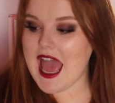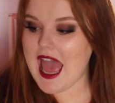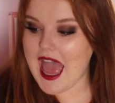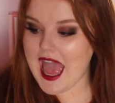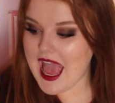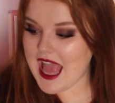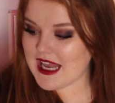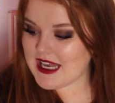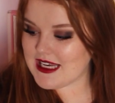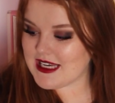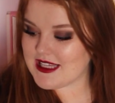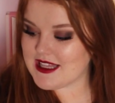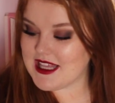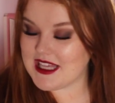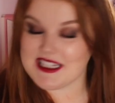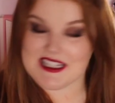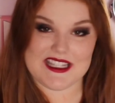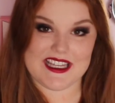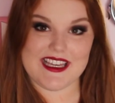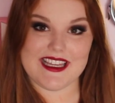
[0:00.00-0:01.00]
And
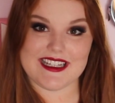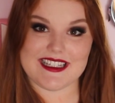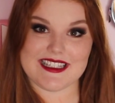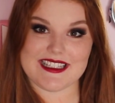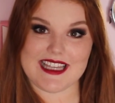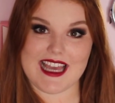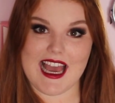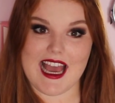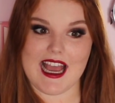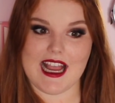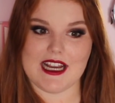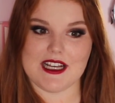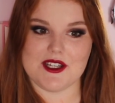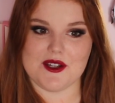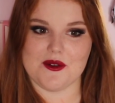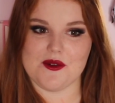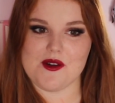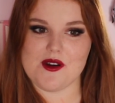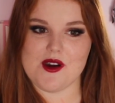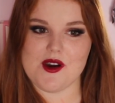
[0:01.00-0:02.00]
that's it. I
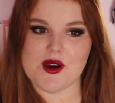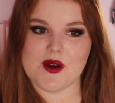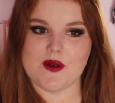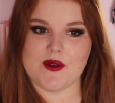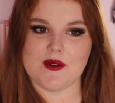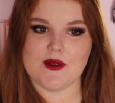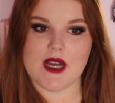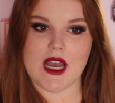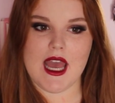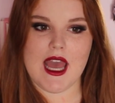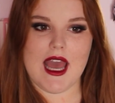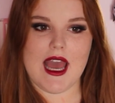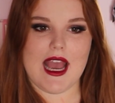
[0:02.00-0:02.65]
don't know,